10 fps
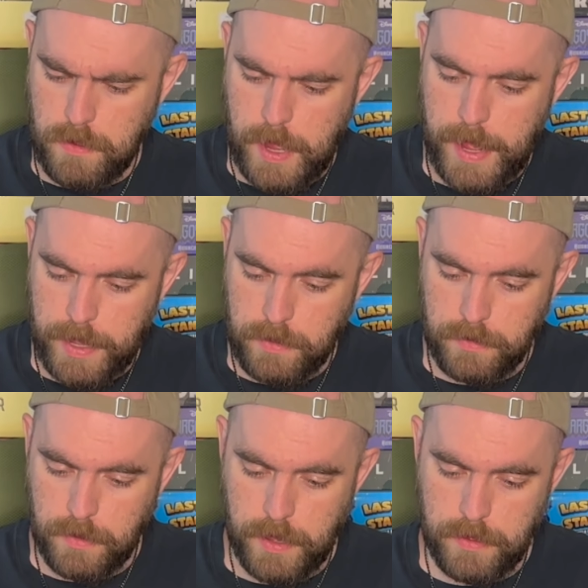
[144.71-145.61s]

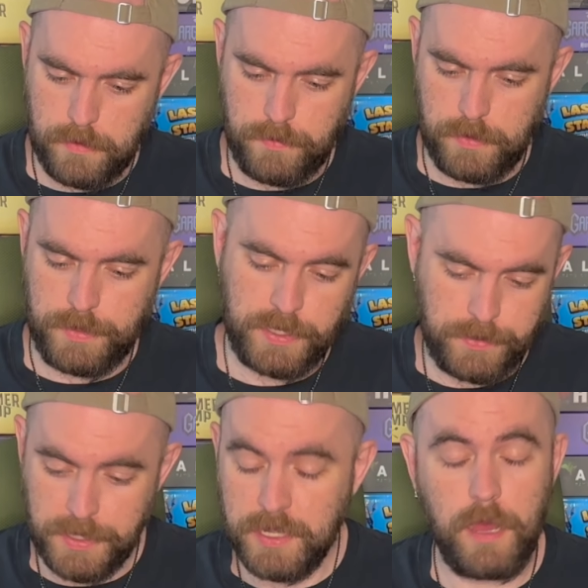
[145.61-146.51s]
I
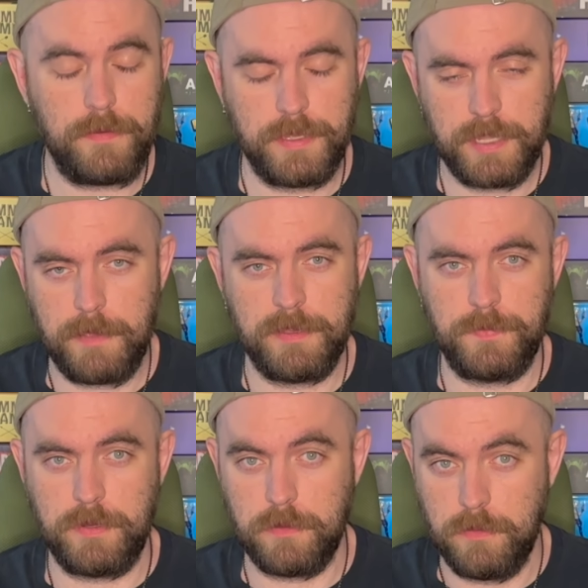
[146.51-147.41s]
this game has
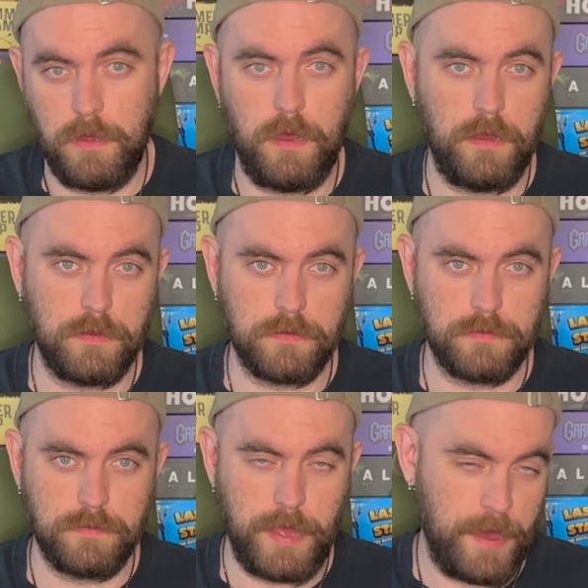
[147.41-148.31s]
been long
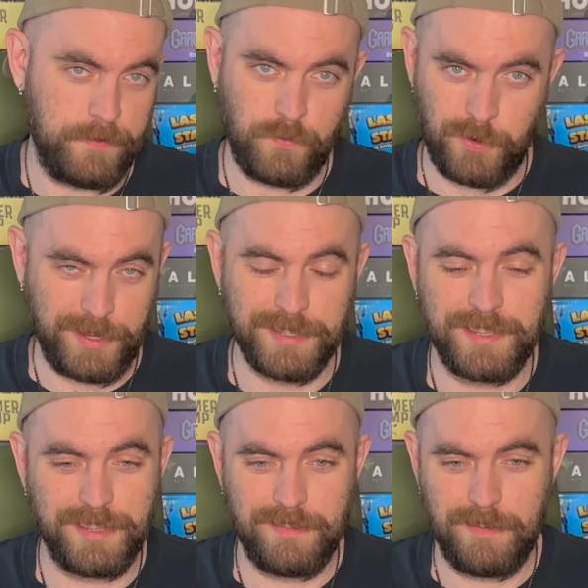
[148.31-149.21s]
out of print.